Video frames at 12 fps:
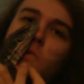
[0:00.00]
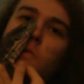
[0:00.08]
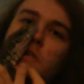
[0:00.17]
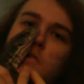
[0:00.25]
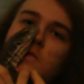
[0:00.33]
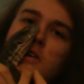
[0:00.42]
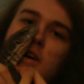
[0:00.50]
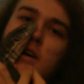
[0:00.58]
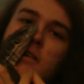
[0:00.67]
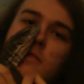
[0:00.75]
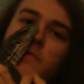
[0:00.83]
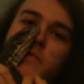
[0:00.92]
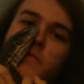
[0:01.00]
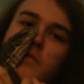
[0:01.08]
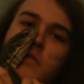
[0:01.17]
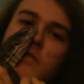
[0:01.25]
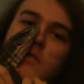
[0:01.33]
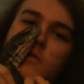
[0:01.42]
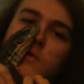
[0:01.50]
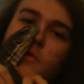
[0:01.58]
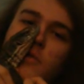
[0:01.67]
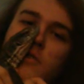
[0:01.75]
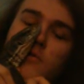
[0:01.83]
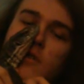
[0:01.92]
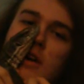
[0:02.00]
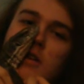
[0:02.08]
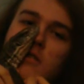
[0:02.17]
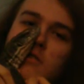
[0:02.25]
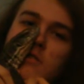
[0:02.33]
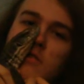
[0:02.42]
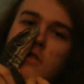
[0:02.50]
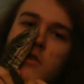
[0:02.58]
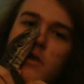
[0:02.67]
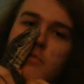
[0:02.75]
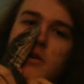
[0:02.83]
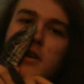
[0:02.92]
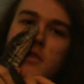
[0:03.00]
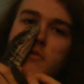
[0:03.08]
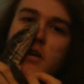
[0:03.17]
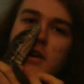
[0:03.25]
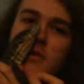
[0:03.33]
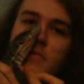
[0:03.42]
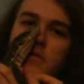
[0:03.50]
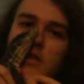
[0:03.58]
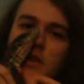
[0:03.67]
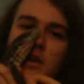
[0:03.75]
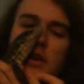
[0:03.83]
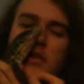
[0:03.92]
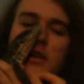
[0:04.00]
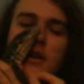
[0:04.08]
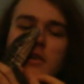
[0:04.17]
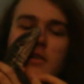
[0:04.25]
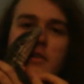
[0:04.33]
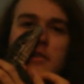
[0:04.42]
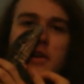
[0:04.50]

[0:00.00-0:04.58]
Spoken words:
what you get when you raise a reptile right. Not all